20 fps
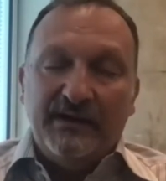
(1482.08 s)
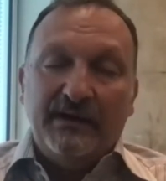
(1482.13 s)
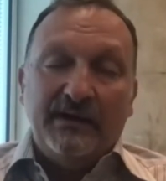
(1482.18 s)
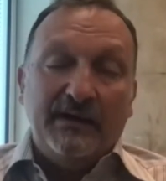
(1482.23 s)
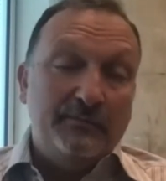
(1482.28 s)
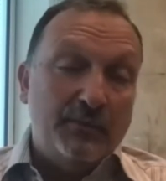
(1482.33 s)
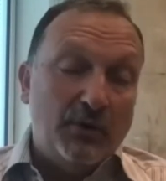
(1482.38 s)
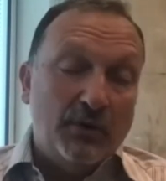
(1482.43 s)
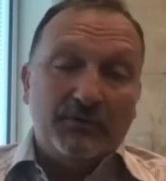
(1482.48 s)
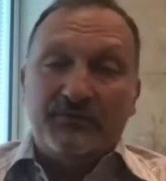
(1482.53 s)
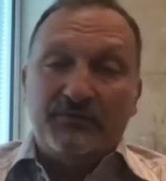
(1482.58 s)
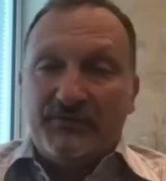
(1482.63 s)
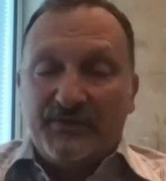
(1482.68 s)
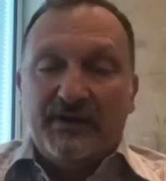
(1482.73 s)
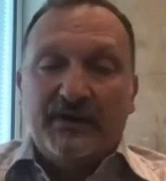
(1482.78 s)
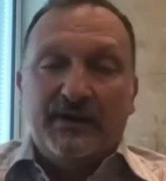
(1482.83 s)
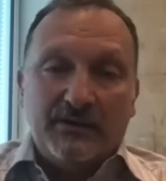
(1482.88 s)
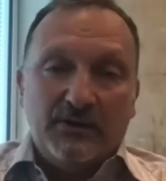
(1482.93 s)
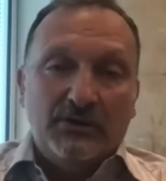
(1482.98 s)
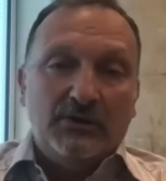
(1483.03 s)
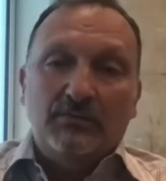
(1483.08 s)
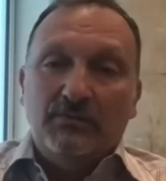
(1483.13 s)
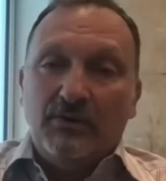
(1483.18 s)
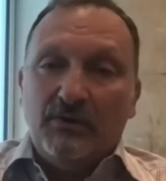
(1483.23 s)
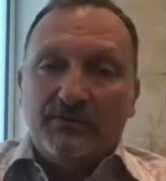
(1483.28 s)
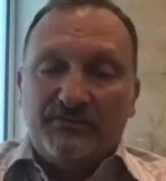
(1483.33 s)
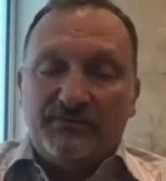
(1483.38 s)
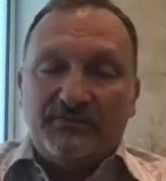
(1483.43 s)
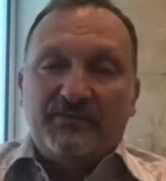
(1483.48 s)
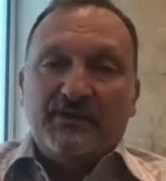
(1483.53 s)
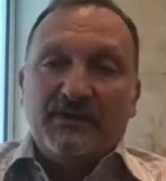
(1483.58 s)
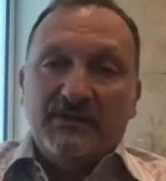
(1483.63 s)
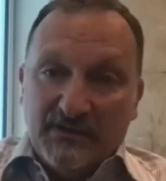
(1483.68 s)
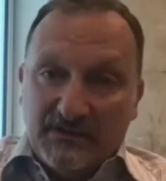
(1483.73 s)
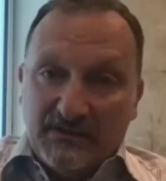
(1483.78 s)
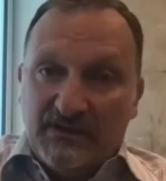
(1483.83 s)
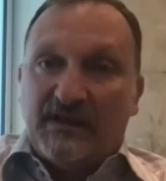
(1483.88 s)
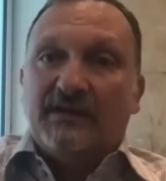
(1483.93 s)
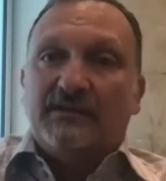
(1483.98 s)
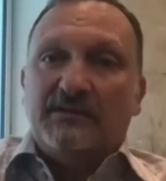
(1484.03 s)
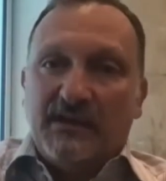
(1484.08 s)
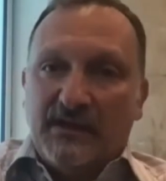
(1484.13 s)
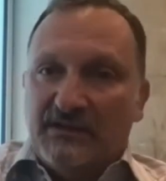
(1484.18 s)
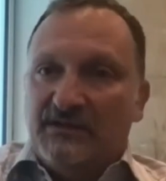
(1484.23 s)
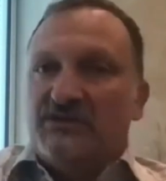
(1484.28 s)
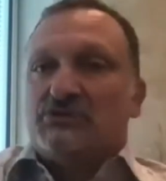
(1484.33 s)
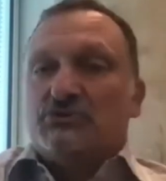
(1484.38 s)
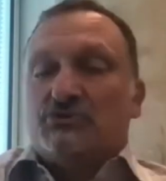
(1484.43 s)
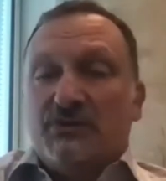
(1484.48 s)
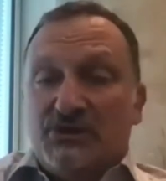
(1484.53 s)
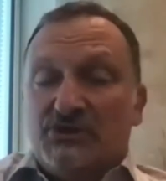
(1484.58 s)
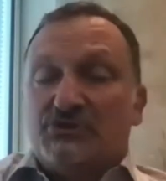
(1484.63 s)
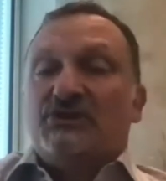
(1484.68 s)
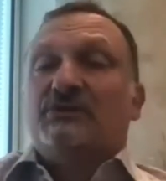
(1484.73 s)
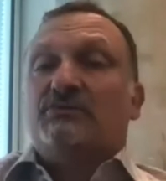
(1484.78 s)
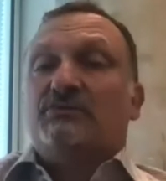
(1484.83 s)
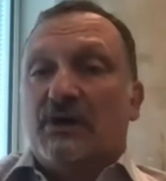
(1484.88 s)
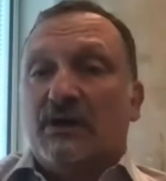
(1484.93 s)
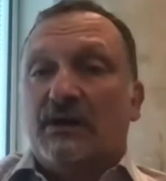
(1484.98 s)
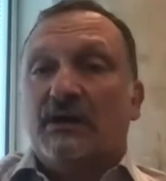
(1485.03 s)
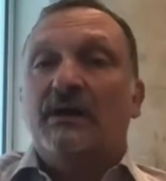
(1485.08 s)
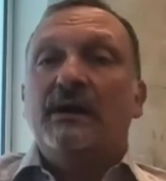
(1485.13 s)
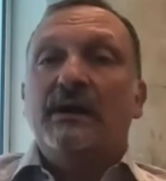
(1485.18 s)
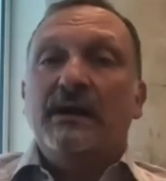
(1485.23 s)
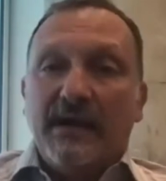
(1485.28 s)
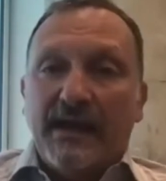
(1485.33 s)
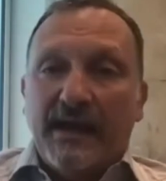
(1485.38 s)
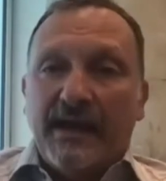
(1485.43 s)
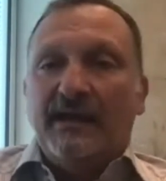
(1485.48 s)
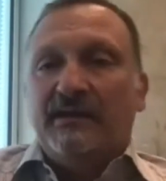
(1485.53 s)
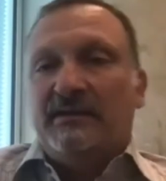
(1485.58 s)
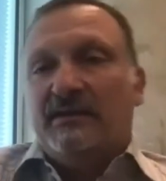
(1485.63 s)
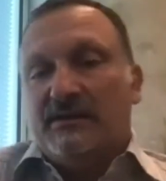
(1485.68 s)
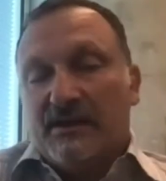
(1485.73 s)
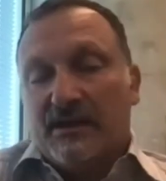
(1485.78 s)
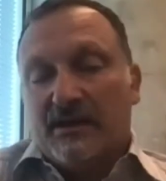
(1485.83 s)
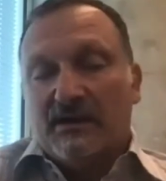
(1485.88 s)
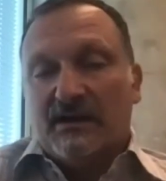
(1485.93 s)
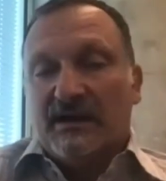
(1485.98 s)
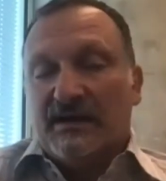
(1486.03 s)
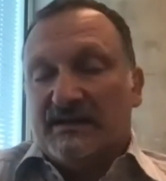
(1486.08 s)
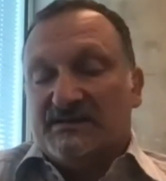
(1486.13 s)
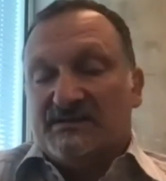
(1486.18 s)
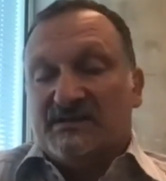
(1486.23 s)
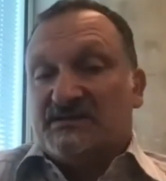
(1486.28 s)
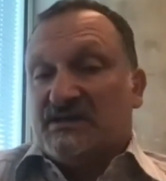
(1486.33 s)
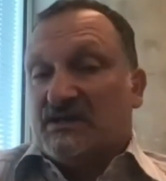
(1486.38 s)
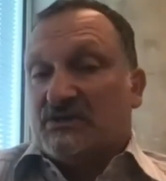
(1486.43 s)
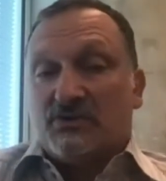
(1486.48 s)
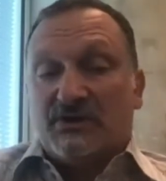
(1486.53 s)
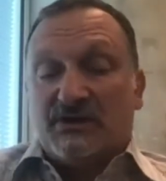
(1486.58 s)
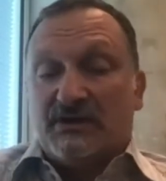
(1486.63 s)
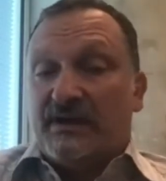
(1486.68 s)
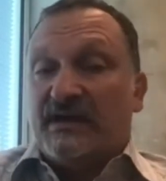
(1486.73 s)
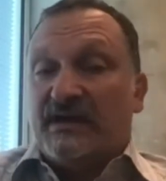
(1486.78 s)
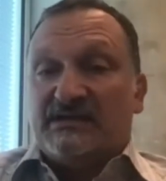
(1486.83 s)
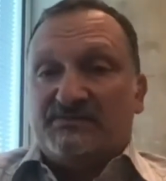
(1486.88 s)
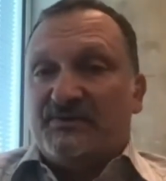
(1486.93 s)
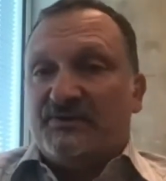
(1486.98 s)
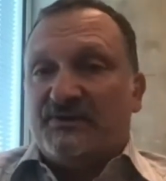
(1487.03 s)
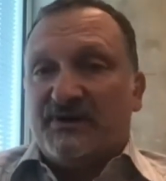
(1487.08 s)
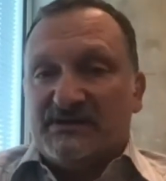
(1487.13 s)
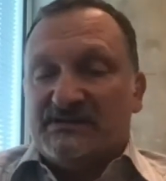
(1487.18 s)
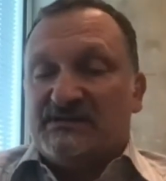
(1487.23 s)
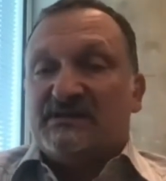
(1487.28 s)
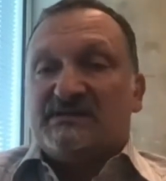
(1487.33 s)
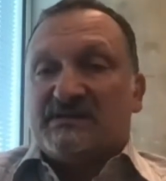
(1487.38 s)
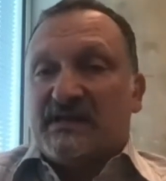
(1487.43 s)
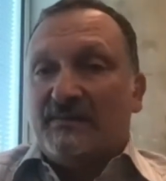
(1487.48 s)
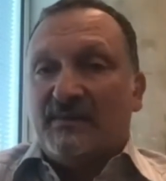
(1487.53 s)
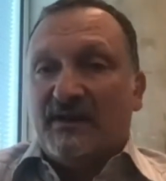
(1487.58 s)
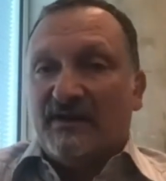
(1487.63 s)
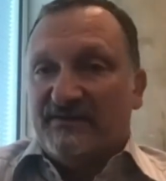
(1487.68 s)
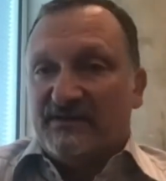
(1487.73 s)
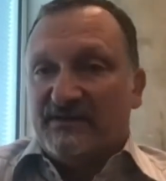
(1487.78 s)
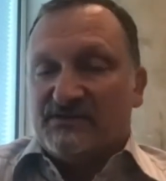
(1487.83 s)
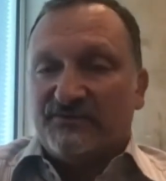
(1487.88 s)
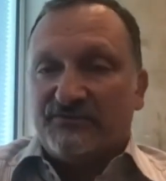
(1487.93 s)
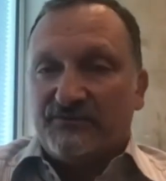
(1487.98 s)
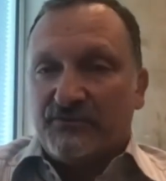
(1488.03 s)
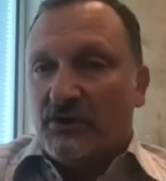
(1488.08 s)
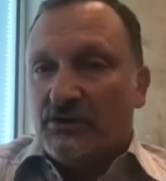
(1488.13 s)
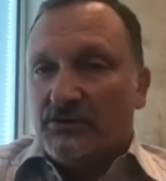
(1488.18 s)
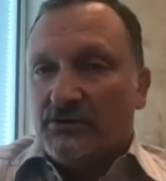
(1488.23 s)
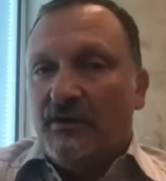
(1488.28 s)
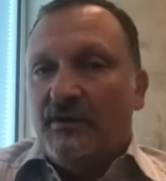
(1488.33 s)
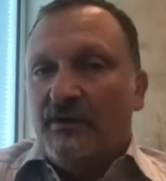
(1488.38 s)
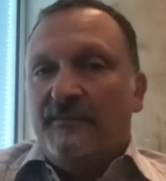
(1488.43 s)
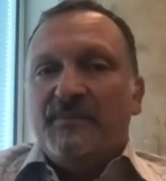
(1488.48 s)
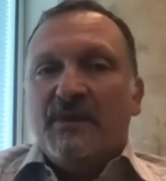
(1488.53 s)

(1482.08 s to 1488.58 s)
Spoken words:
both in the ticketing industry in general and in airlines, etc., experience the same levels of fraud.